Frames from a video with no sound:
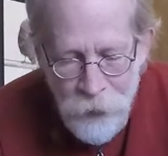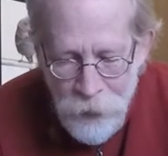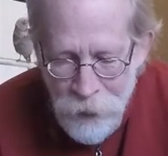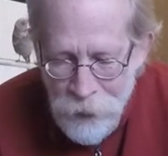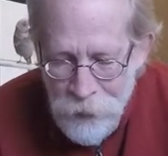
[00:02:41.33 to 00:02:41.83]

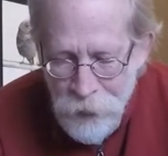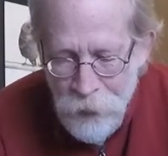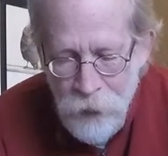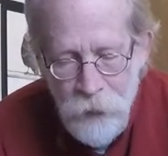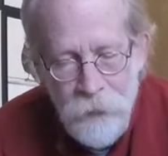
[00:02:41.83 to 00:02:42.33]
and I
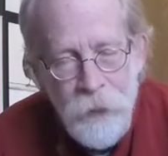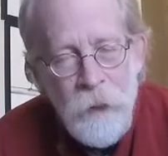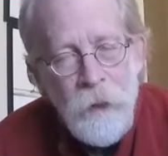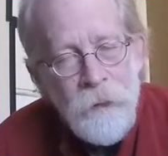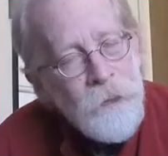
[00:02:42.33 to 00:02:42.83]
think of
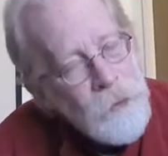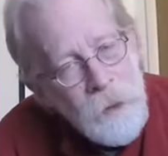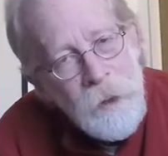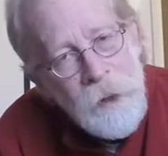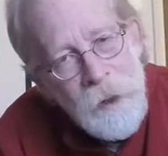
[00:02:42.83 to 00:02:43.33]

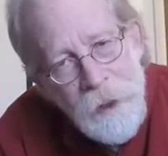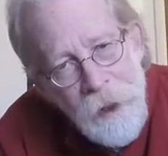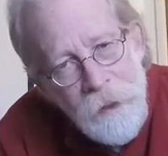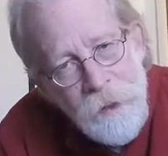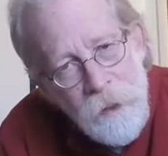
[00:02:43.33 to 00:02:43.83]
fluid
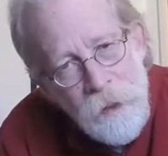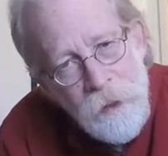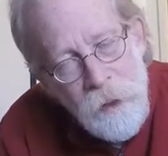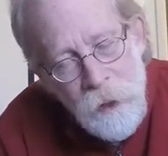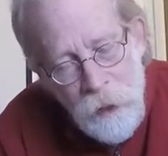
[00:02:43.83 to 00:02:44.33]

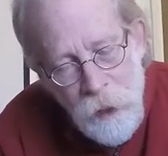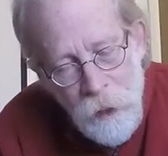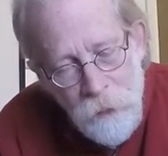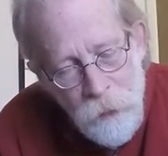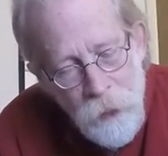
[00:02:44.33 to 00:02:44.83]
condensers
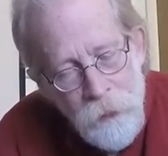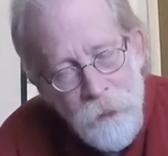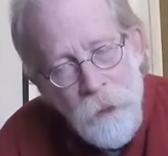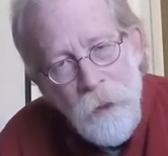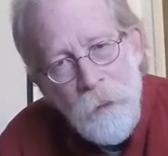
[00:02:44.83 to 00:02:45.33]
of one
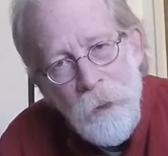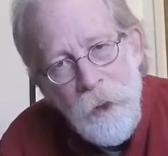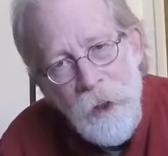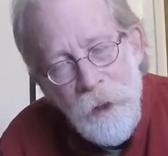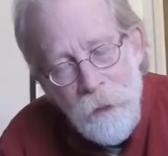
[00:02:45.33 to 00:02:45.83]
form or
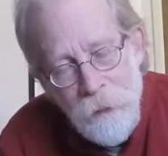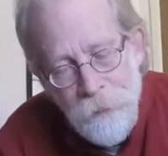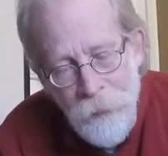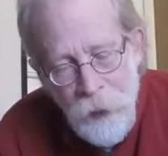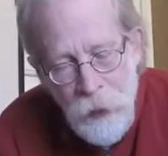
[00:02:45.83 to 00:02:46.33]
another.
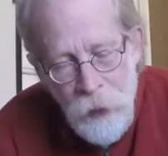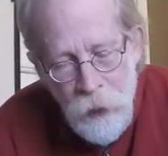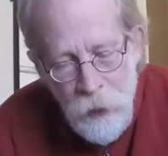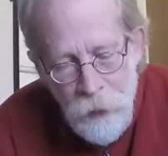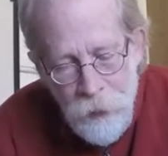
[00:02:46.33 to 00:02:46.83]

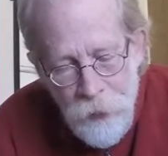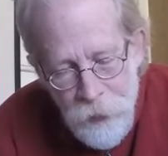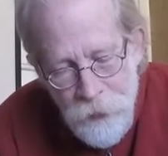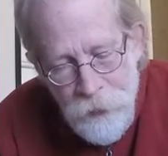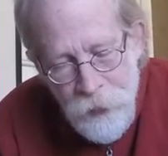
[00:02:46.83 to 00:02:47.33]

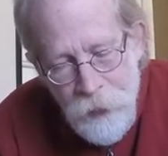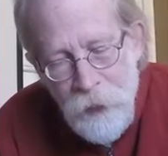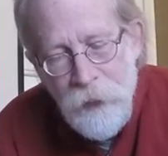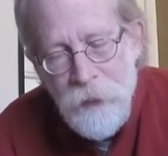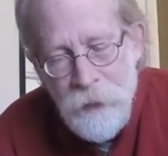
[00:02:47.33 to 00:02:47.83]
This
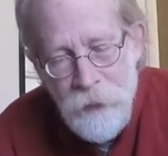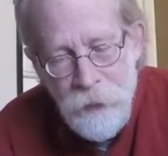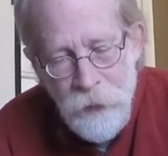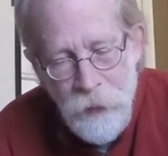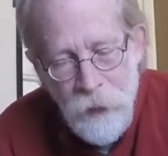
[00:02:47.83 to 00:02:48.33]
is
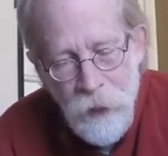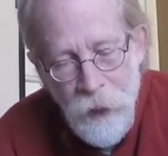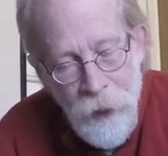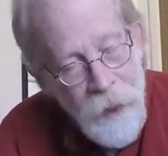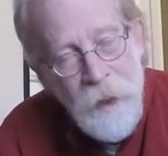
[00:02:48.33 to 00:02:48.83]

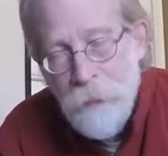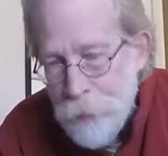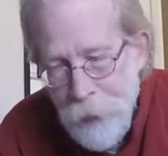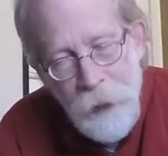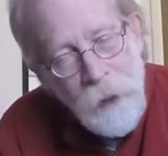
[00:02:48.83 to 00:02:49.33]
a
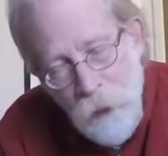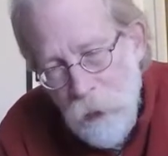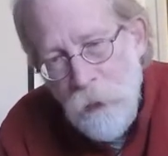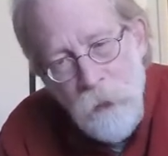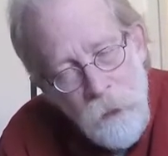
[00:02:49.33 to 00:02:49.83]
big,
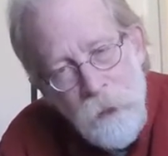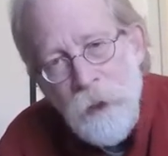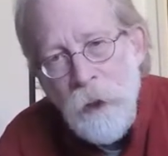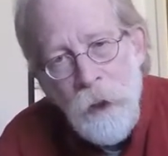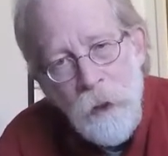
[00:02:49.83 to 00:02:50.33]
huge
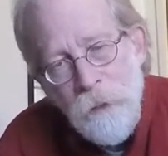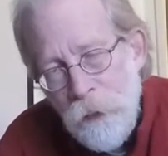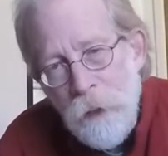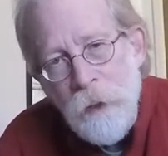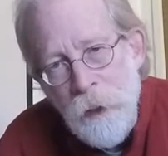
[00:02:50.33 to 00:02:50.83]

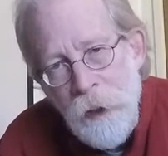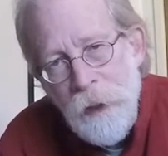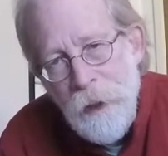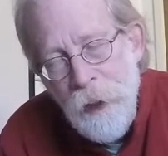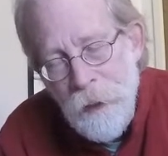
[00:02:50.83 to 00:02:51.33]
fluid
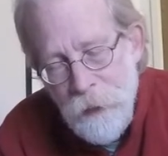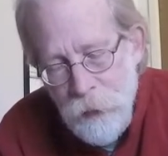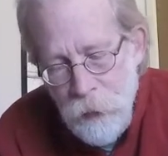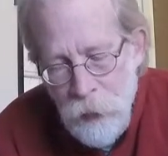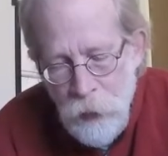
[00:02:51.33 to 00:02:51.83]

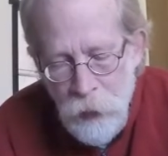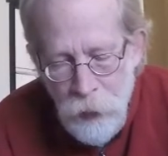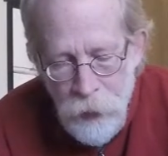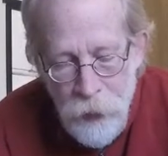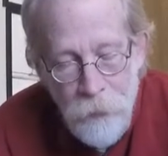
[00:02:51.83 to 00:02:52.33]
condenser,
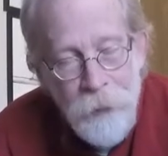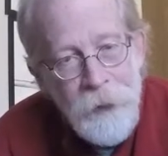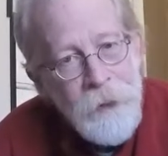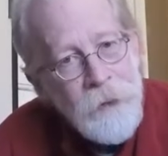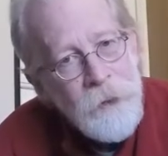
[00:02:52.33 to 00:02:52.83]
uh, but
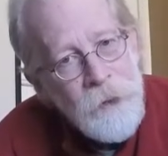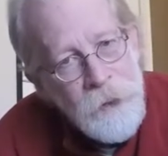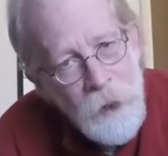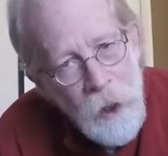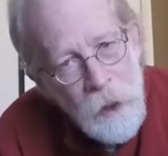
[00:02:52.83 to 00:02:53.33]
these are
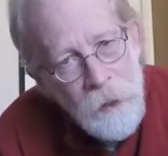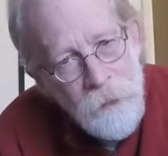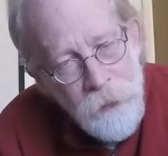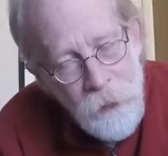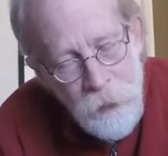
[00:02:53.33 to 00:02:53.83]
solid
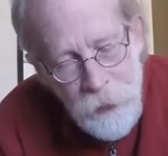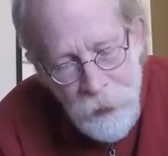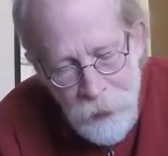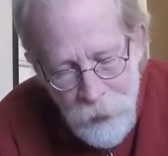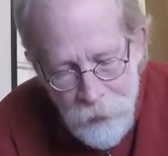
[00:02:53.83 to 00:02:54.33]
fluid
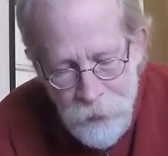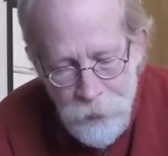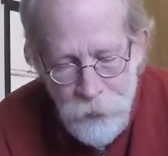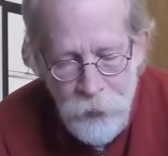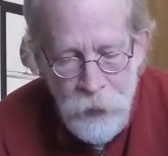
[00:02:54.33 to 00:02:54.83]

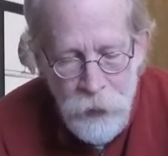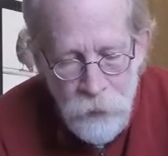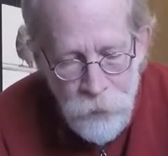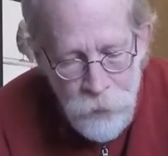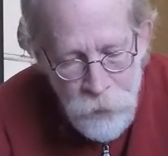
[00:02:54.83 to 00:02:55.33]
condensers.
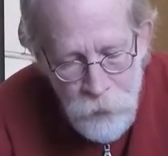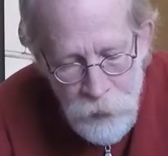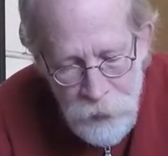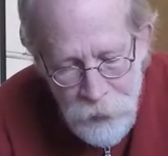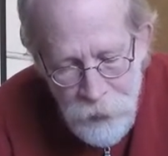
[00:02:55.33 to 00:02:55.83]

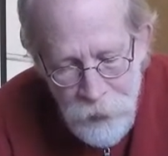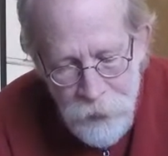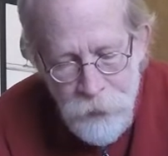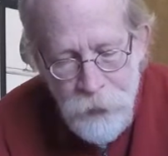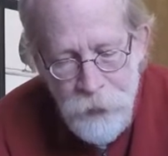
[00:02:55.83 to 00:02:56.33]
Fluid
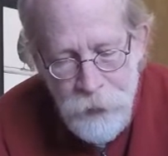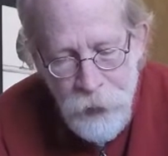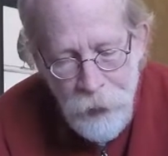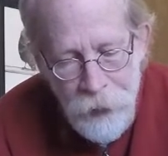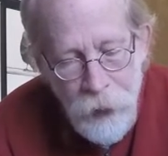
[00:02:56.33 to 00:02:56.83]
condensers
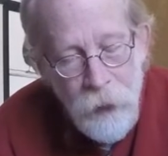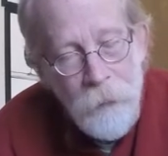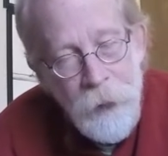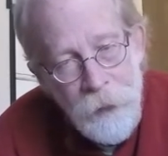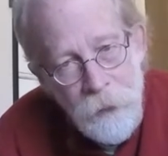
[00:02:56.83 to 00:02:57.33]
and
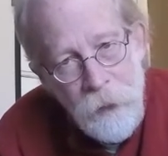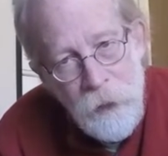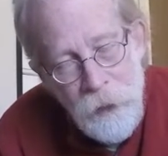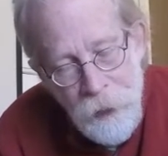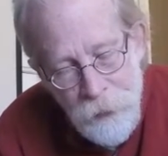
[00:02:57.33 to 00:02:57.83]
elemental
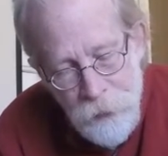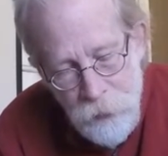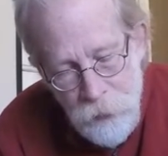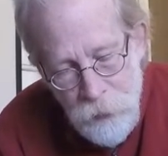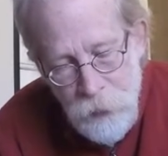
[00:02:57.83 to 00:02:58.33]

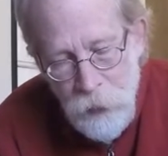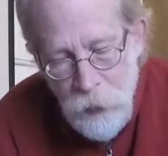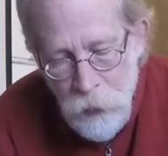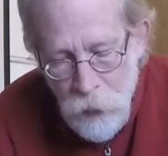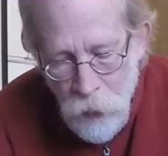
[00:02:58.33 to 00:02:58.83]
condensers
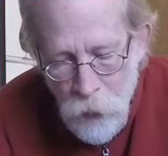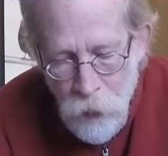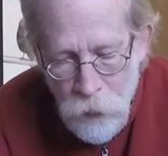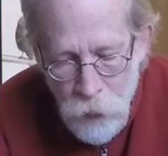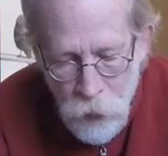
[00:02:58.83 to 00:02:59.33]

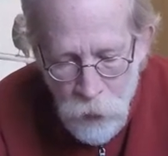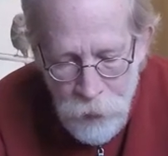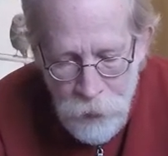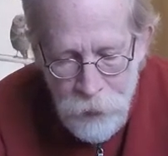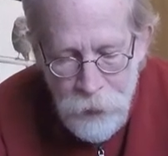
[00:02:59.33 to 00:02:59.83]
all are
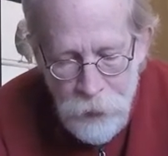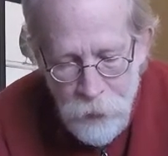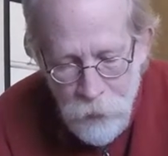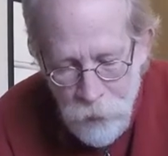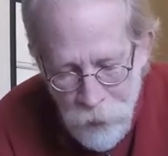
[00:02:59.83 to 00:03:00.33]
in
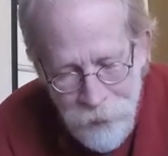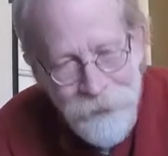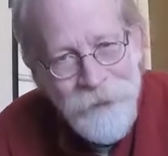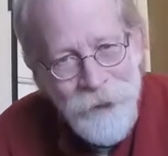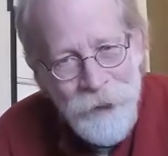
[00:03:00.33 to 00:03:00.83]
here, and I'll
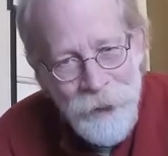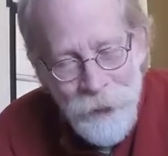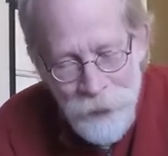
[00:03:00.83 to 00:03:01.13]
show